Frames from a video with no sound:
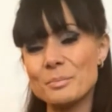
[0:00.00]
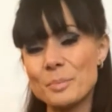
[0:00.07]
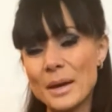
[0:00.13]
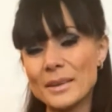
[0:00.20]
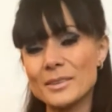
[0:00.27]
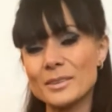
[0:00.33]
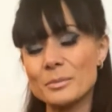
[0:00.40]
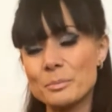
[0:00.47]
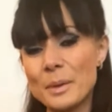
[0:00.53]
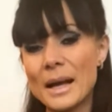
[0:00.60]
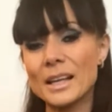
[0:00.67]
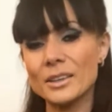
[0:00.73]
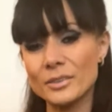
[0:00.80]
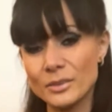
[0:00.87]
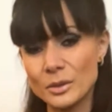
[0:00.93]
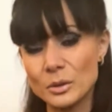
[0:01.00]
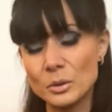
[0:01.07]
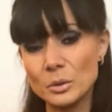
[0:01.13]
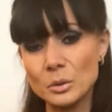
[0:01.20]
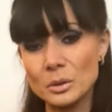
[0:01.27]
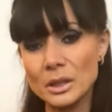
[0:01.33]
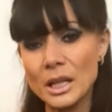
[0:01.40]
best ballet
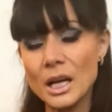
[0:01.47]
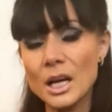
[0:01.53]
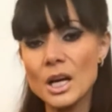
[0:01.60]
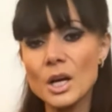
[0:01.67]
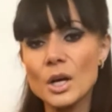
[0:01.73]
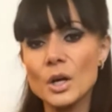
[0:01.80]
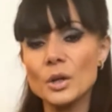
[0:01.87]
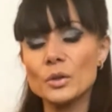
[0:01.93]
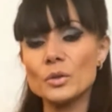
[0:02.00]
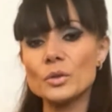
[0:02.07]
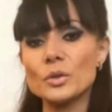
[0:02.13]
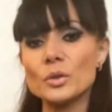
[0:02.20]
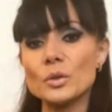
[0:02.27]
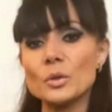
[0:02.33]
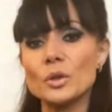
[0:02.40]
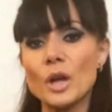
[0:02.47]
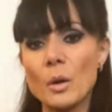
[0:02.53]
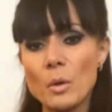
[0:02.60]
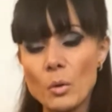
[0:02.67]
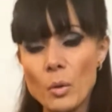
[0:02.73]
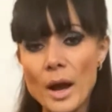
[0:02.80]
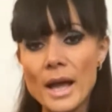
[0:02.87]
school to
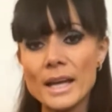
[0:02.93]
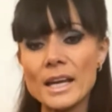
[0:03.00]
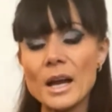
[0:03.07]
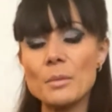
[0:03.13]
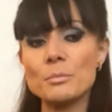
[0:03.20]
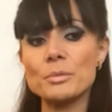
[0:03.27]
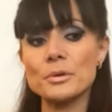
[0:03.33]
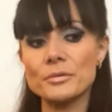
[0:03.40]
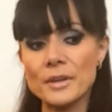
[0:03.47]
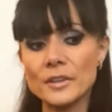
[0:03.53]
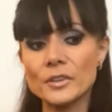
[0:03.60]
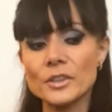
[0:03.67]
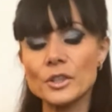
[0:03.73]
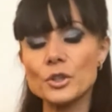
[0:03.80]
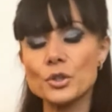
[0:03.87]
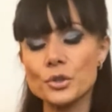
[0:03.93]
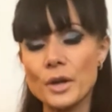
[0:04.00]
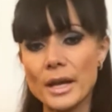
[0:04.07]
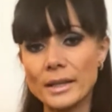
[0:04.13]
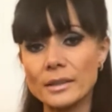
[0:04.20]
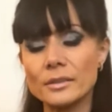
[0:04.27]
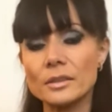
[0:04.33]
go away and professionally
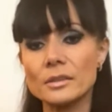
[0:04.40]
train as a